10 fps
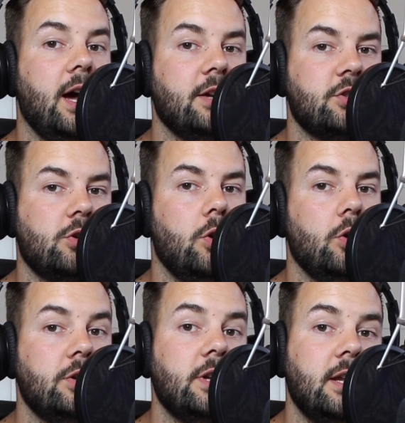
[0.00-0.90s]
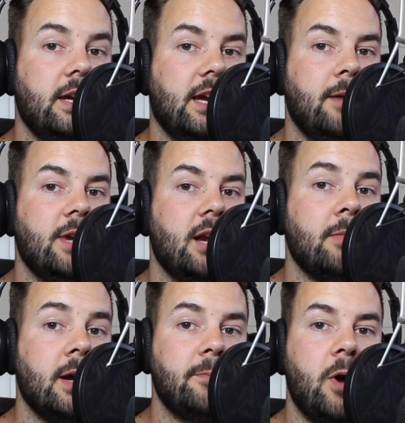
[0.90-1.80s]
I scored, it came down on
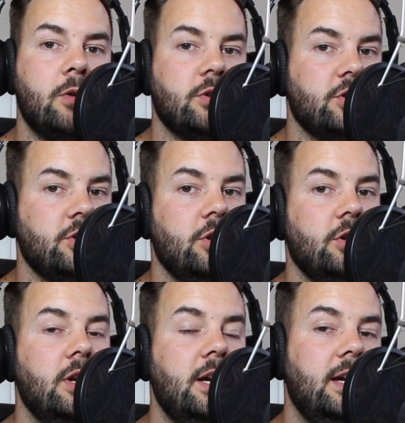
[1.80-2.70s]
my opponent's turn,